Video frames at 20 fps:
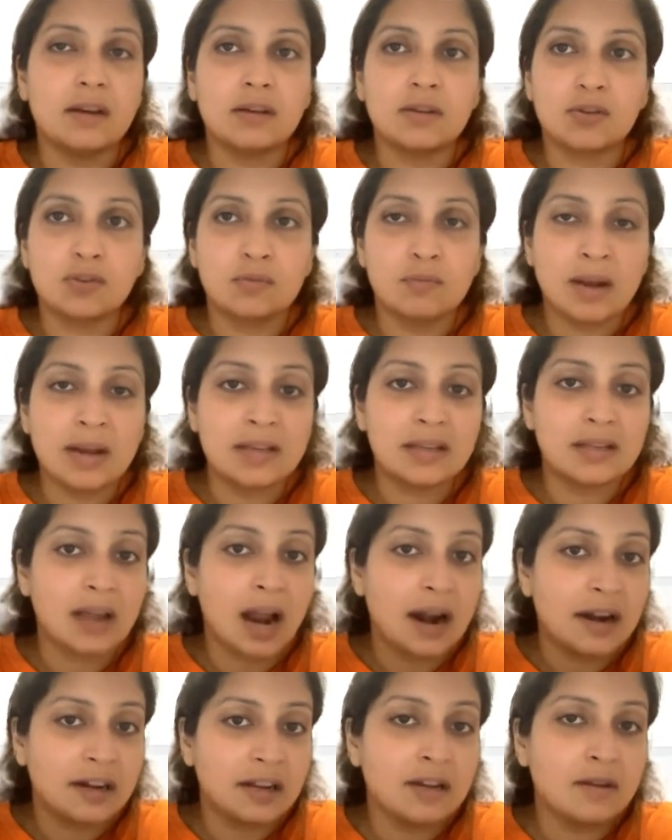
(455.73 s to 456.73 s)
So my
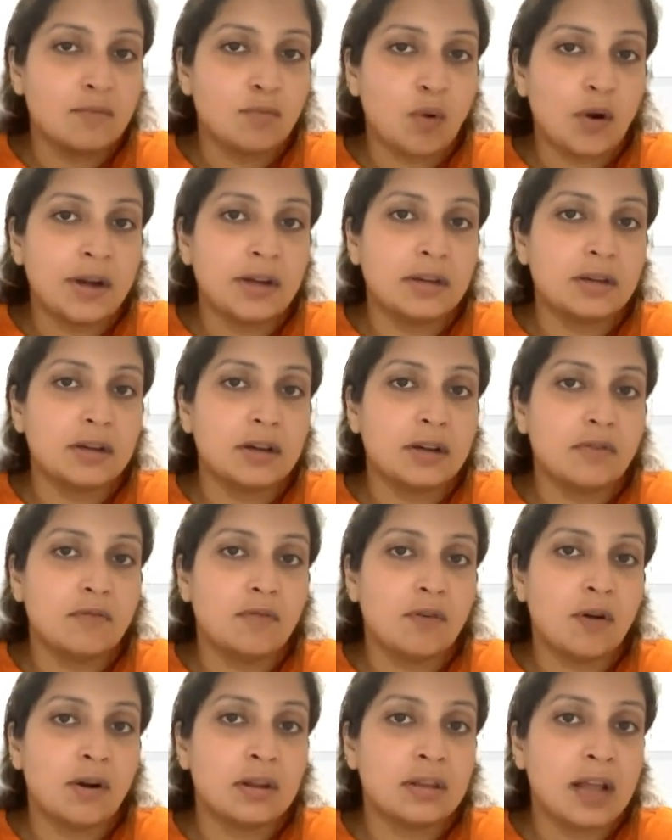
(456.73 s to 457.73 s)
starting pointer
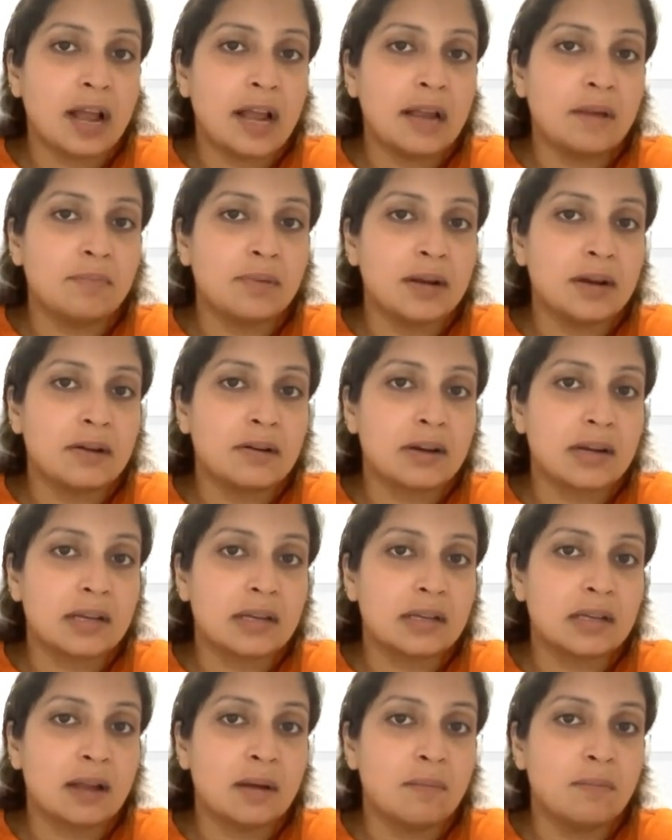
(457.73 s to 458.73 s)
for the IP
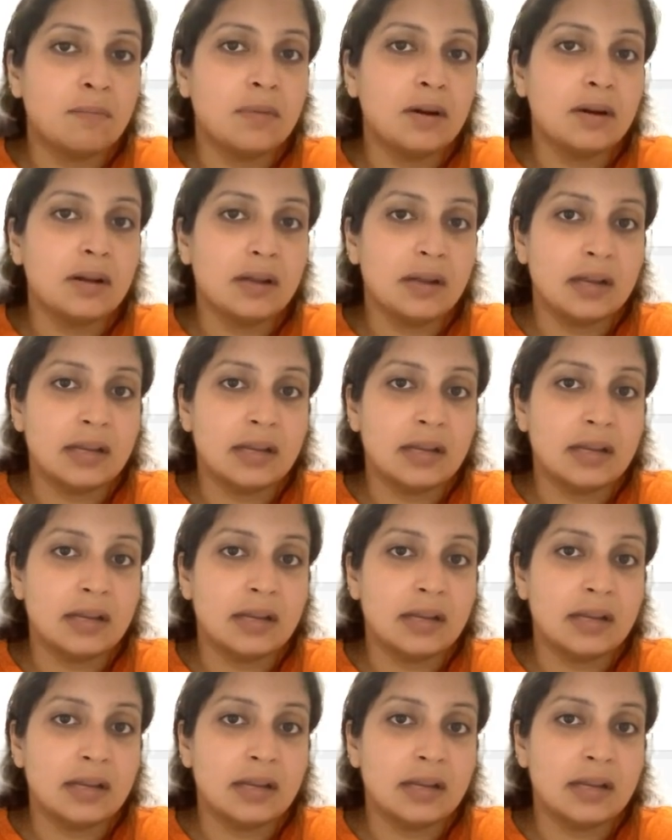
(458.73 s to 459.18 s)
address number